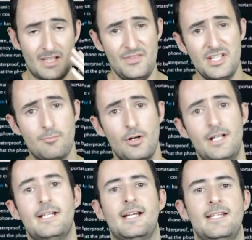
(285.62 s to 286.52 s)
This
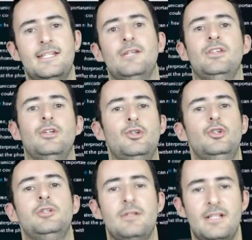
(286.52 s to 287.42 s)
product I can see with a
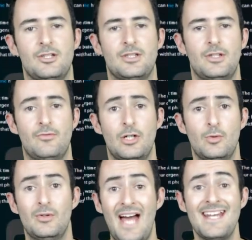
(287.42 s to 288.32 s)
huge potential in the real
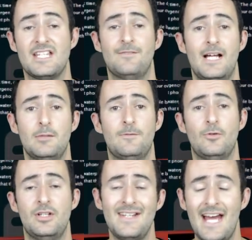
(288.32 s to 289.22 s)
world, and it's available
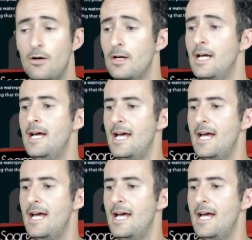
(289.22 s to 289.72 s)
for you now.